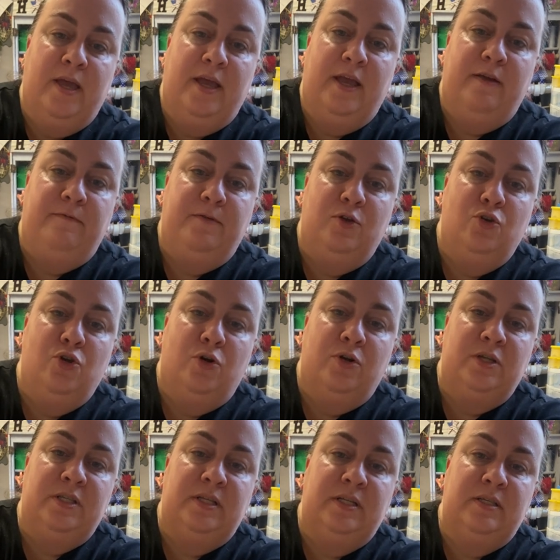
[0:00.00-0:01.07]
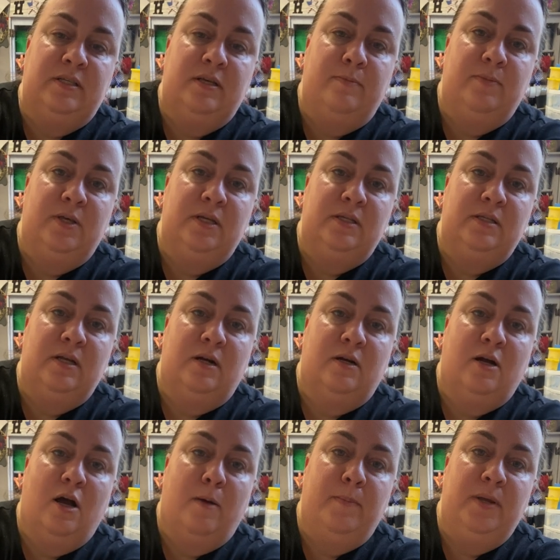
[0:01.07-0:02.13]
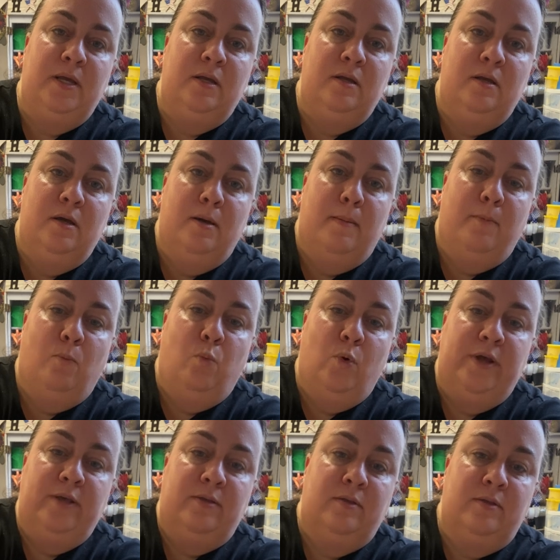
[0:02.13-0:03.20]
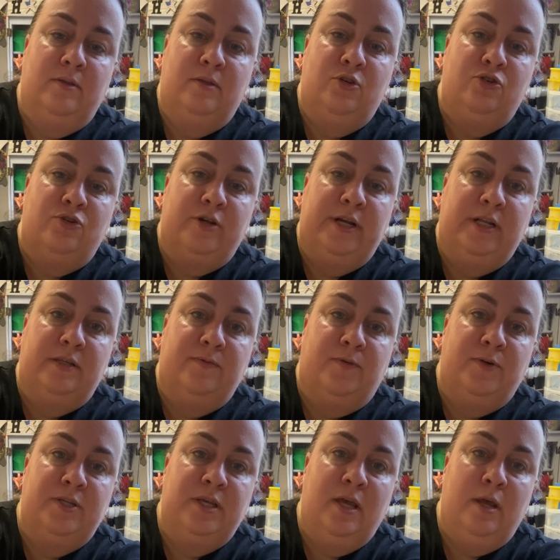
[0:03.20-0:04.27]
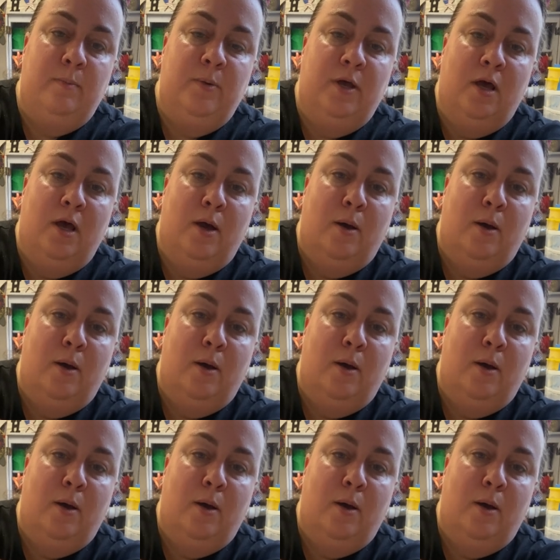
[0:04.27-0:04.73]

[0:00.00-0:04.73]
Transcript: If you notice that something's not coming with the transfer tape,